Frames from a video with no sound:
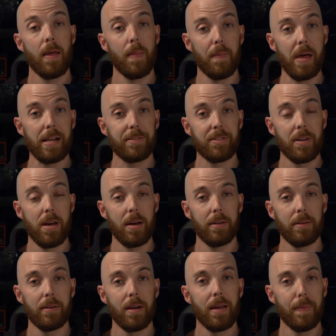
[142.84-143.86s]
That
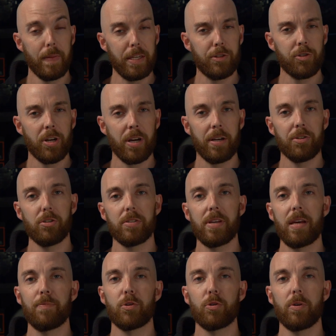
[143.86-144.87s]
said, these changes
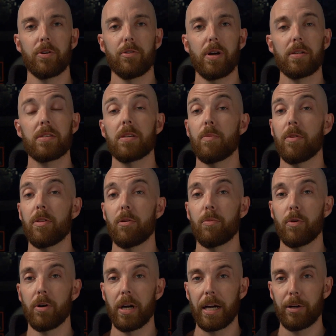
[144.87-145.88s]
aim to address some of the
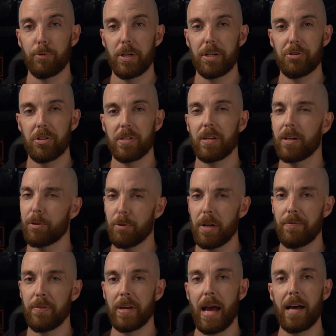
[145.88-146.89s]
more egregious and
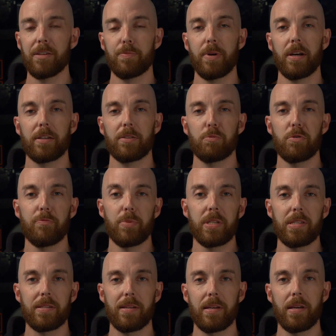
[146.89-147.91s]
griefing aspects we've
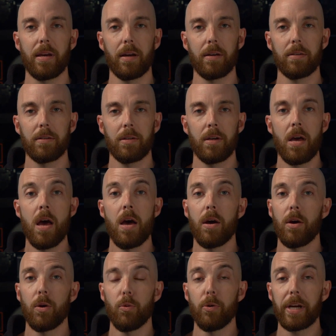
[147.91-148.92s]
been seeing.
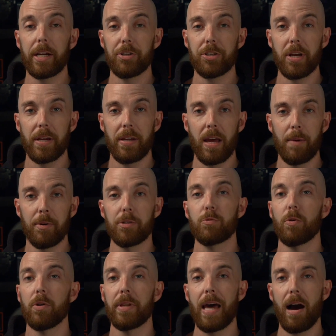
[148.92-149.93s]
Ricochet damage
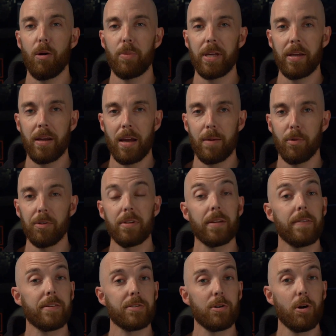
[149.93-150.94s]
will now be enabled at
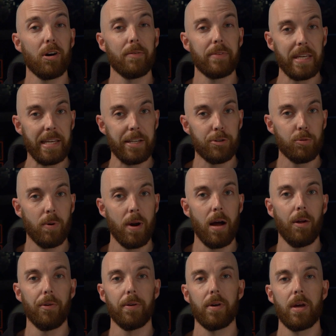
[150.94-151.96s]
the start of each
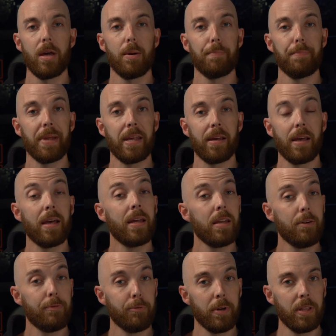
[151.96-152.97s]
round, meaning
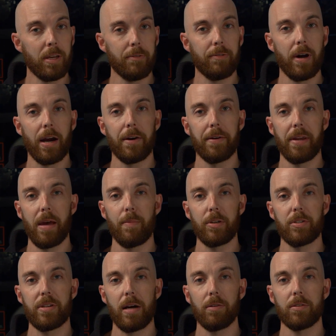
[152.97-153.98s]
any friendly fire
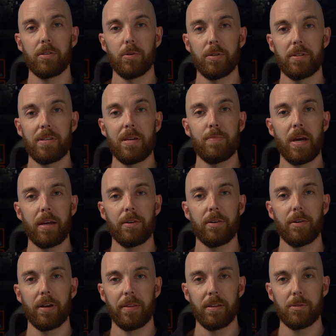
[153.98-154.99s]
damage dealt to a teammate
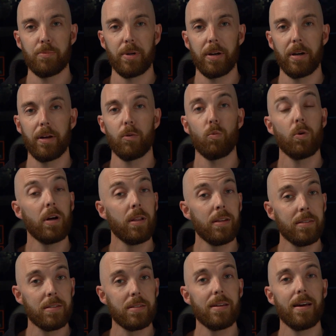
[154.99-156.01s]
during this period will
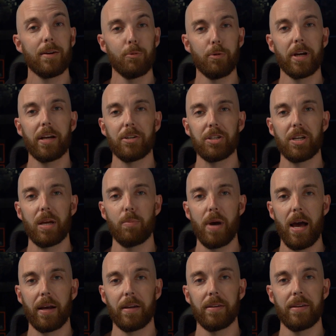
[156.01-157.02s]
instead ricochet
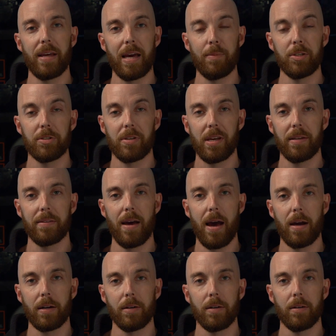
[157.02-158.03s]
back and damage the
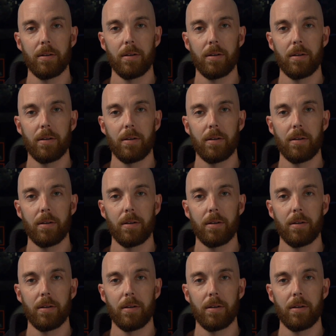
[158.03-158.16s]
attacker.